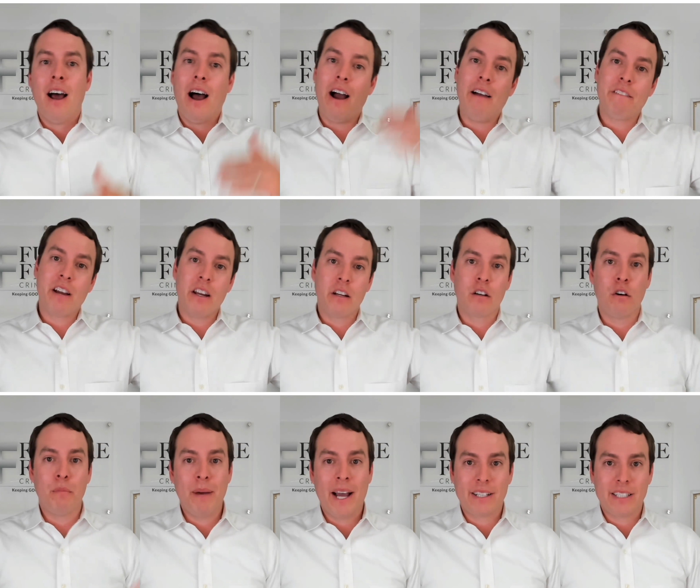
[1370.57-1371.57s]
I've got to go
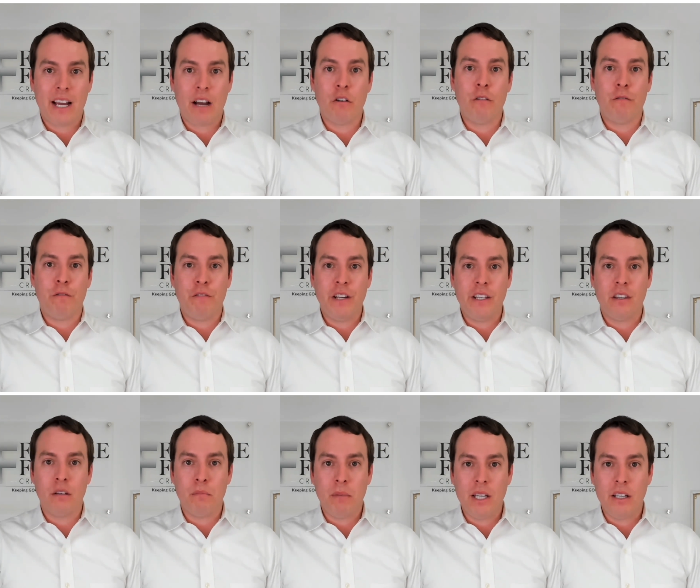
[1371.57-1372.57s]
back down and feed
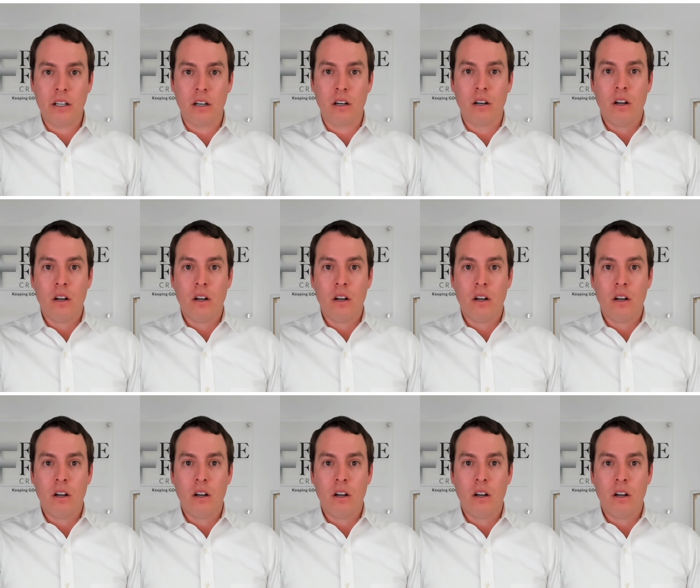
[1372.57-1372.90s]
the meter.